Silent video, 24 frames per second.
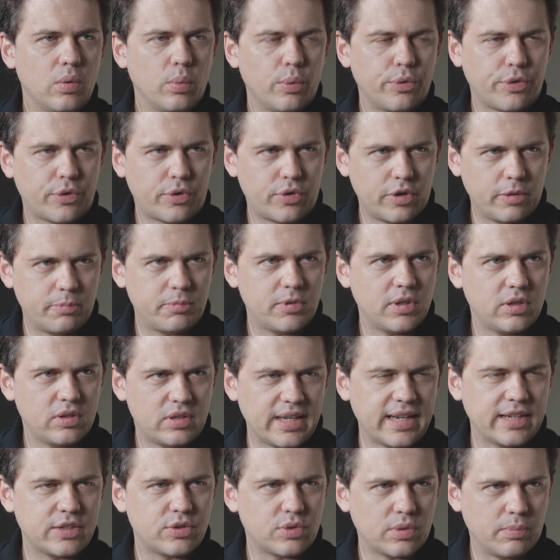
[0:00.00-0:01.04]
with crypto
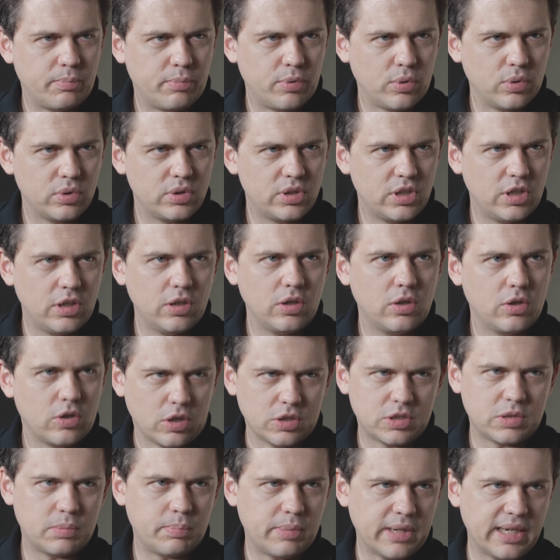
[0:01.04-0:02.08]
tax reporting,
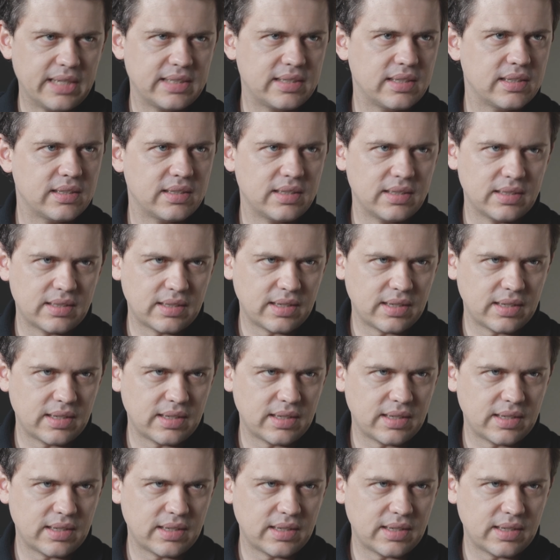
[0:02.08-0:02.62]
cost basis is